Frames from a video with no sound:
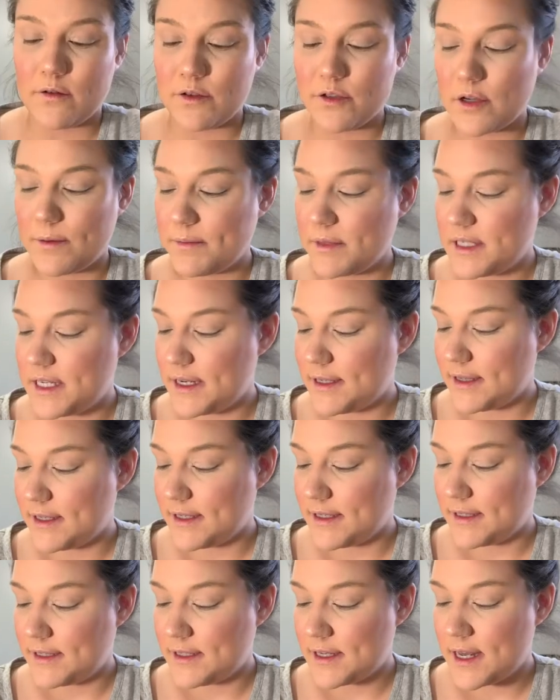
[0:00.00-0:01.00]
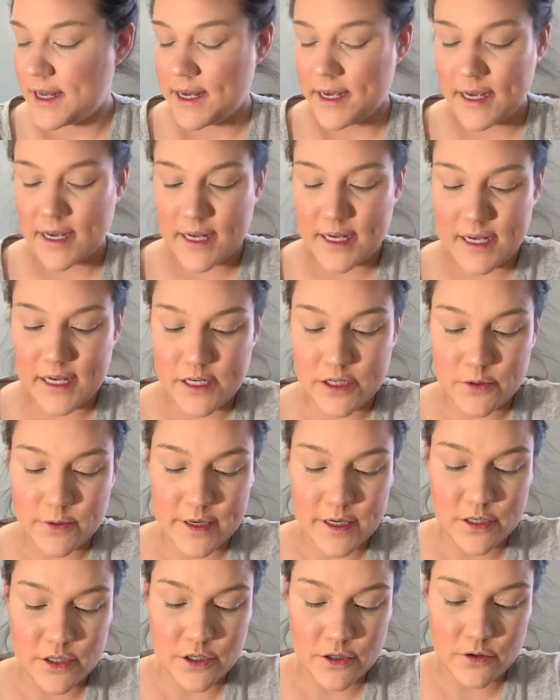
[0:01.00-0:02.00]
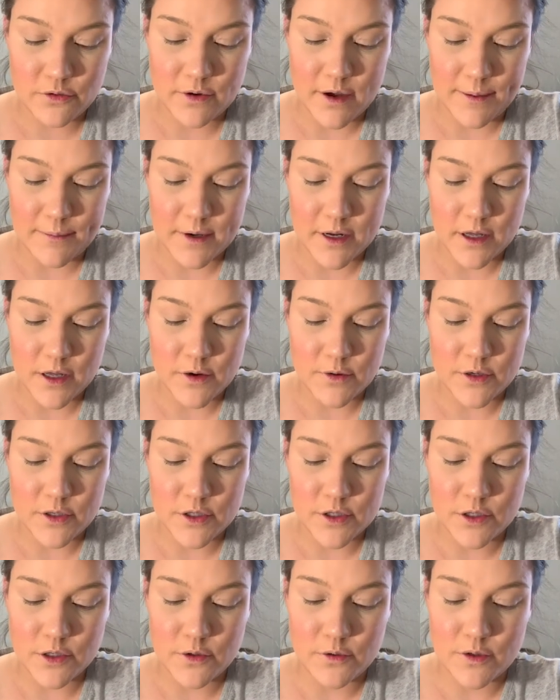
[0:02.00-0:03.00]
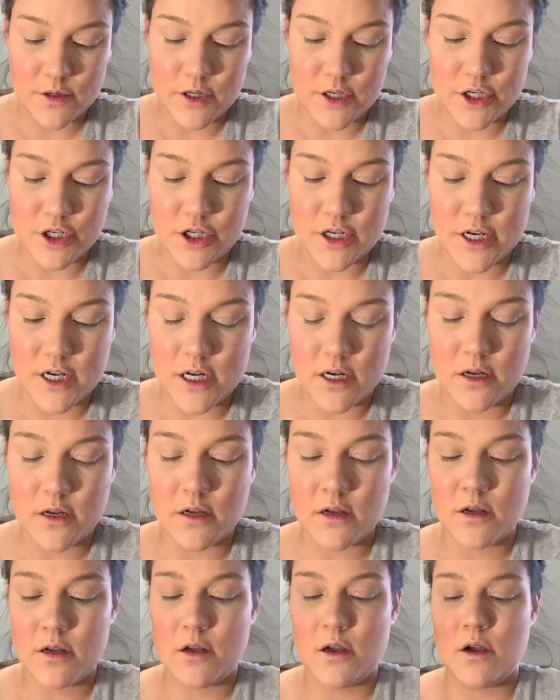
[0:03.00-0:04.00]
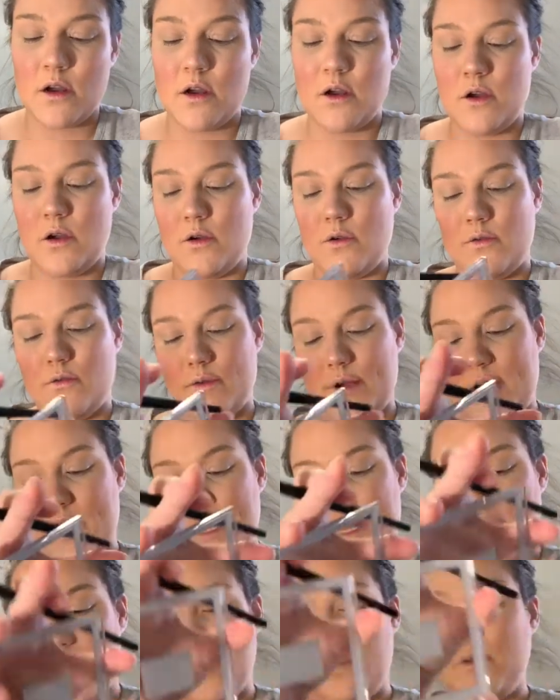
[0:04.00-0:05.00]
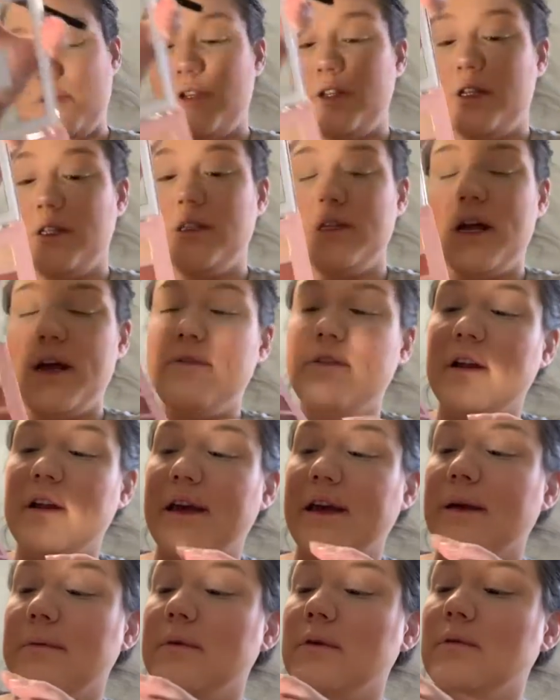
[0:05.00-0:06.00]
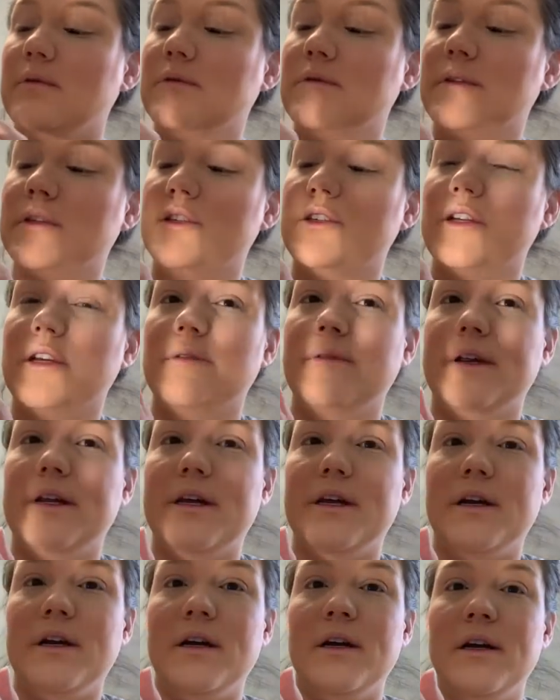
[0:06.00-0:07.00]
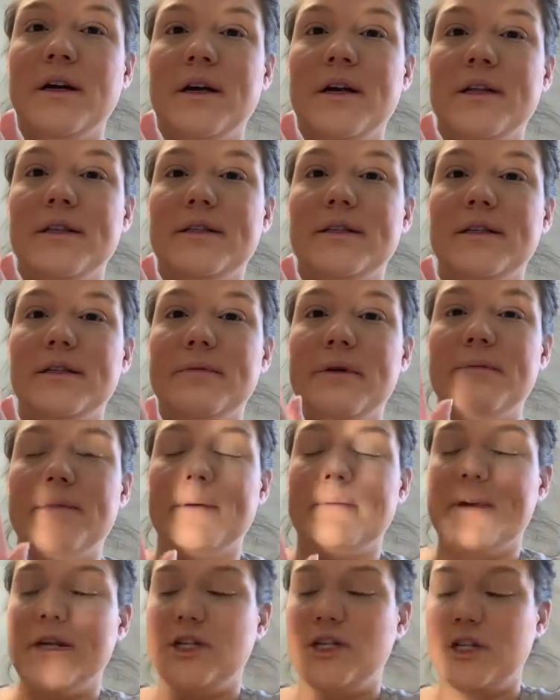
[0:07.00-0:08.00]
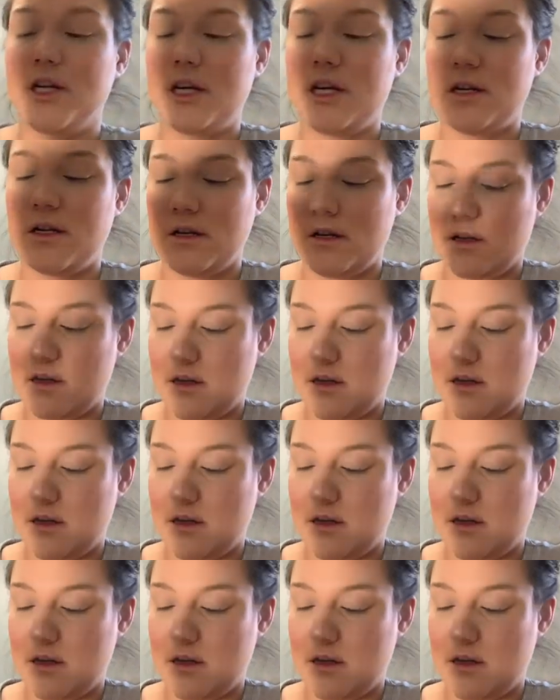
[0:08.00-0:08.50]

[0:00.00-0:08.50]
So I'm gonna take this E22. I'm gonna go into this shade right here, which doesn't have a name. This shade right here, this is gonna be my base shade.